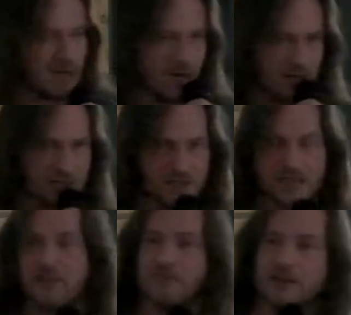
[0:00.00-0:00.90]
I should
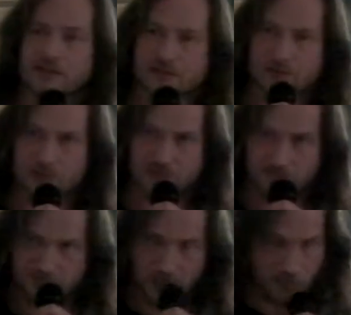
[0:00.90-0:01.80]
give in and do as
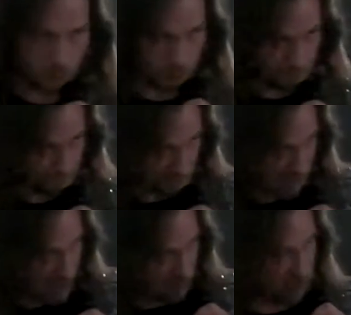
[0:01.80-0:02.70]
I'm told.
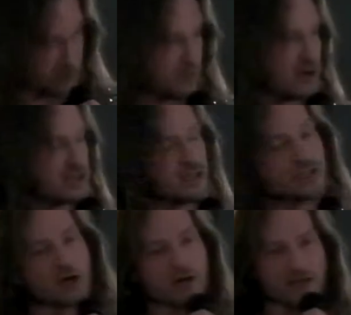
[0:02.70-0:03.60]
But the depression
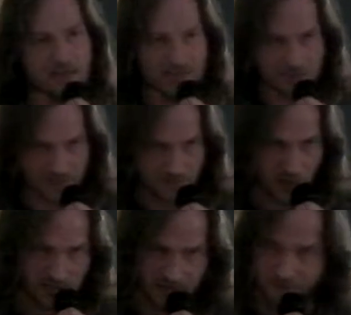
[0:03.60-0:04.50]
junkieism is
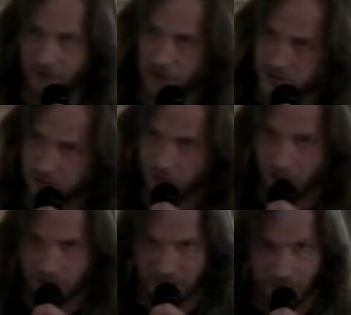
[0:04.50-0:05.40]
biting far too
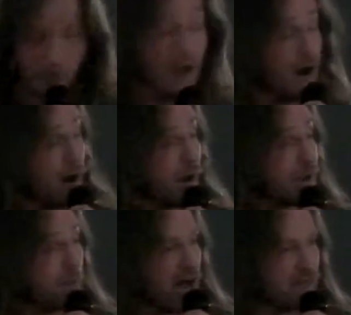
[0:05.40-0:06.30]
hard now. I
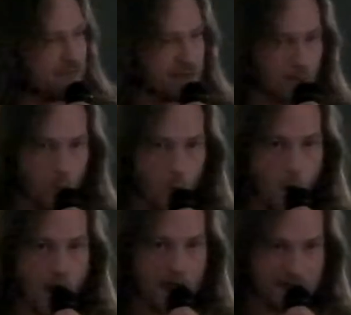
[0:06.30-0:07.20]
am having
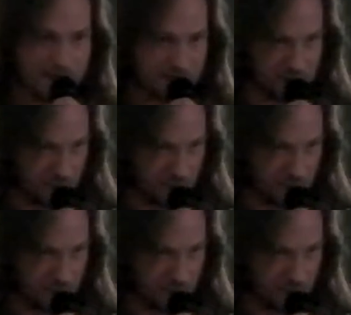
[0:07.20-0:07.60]
way too